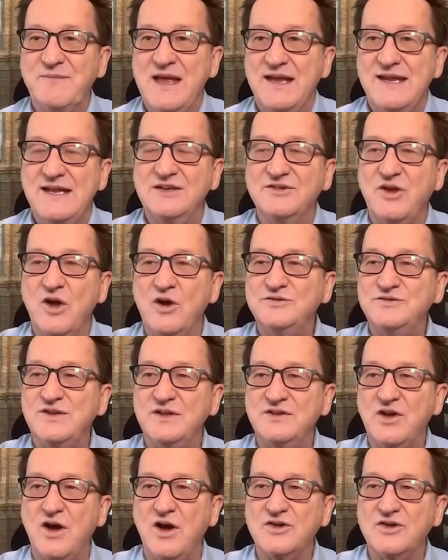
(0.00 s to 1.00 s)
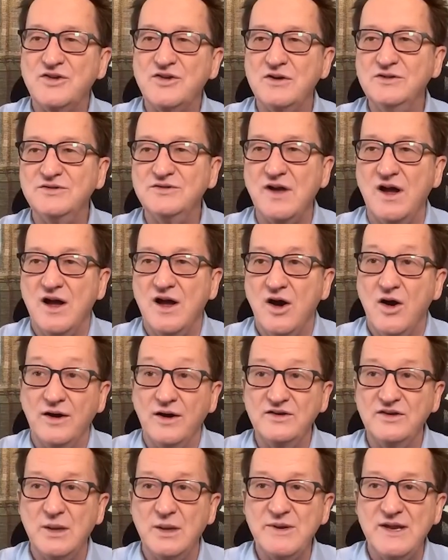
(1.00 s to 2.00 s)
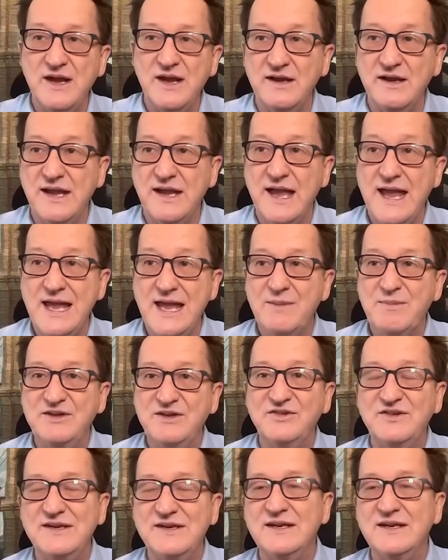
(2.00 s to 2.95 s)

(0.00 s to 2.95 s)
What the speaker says: He has hosted talk shows on WABC